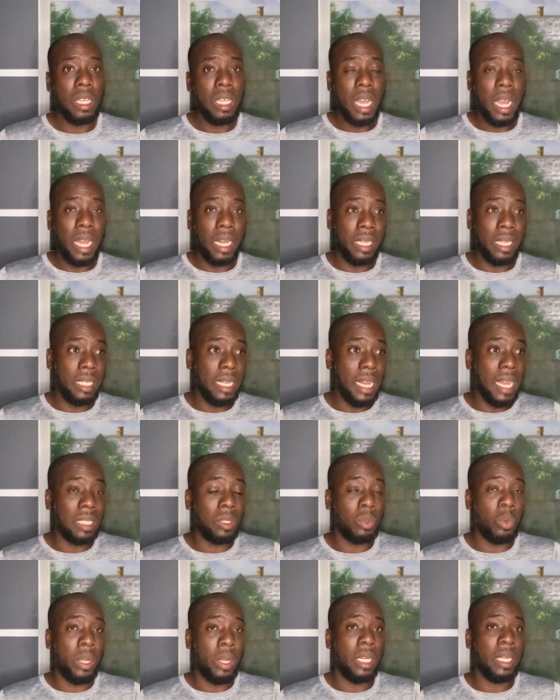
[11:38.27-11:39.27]
And that's
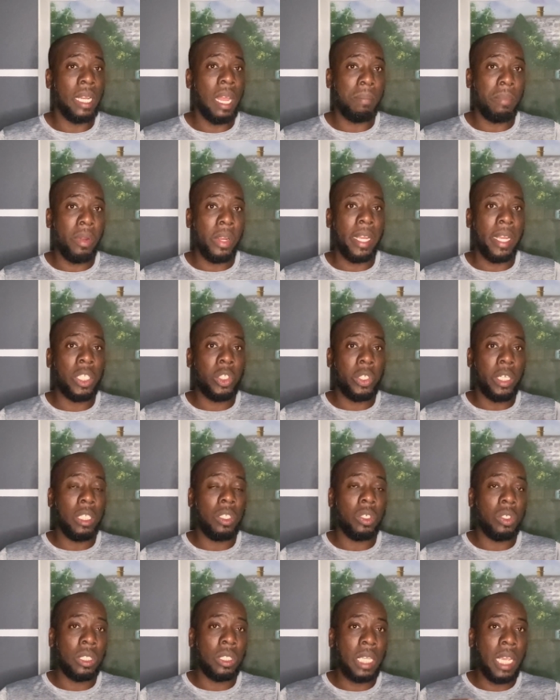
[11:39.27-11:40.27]
what America is trying
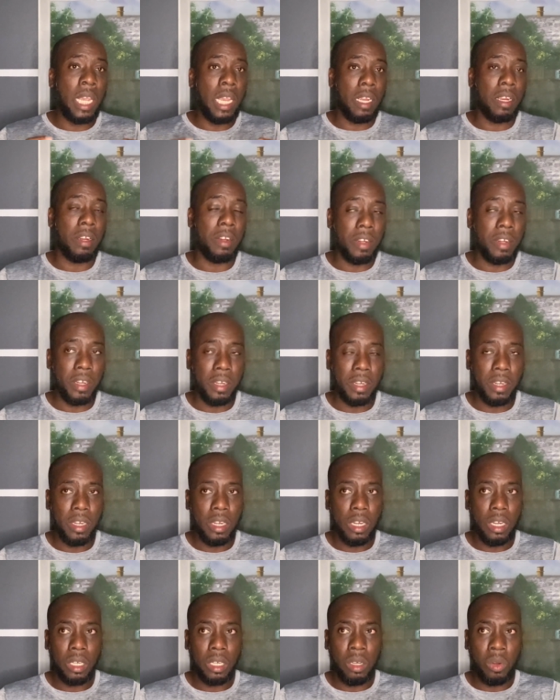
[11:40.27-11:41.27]
to scare
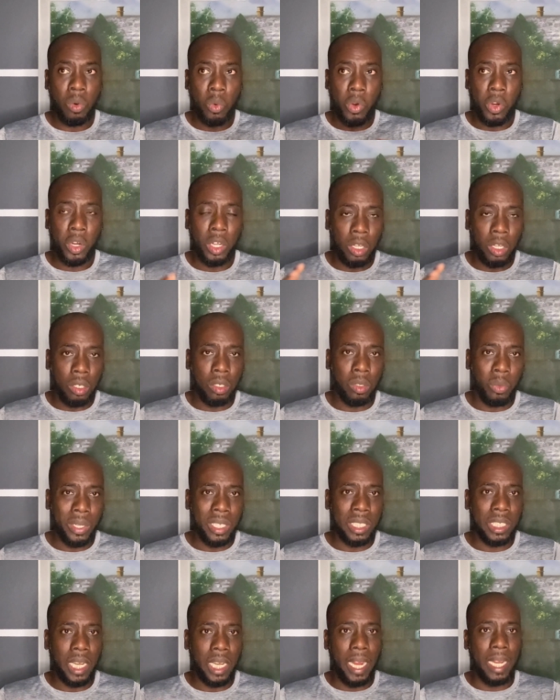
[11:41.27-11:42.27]
the world now
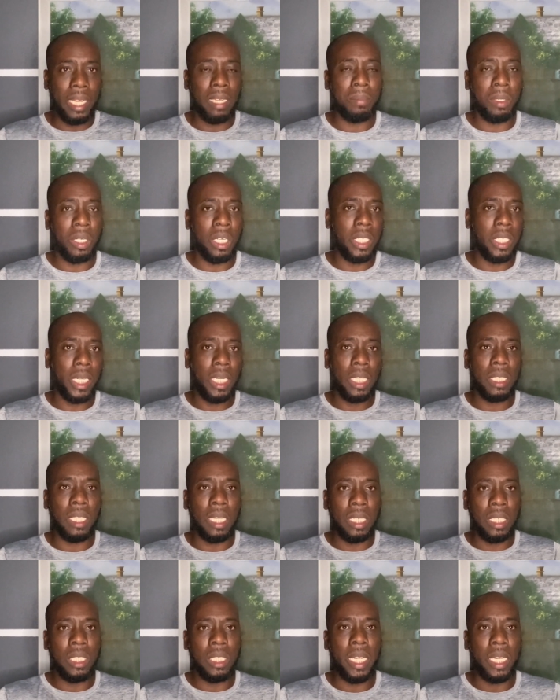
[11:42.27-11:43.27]
with China, but the Chinese
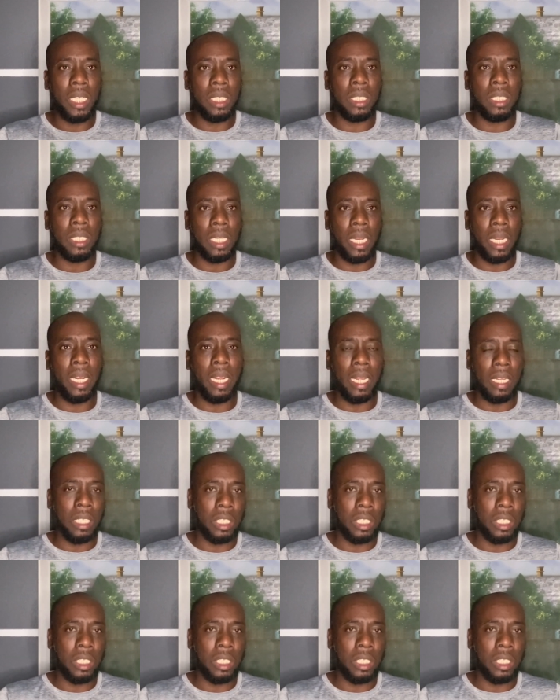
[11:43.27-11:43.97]
not the Chinese is not like that.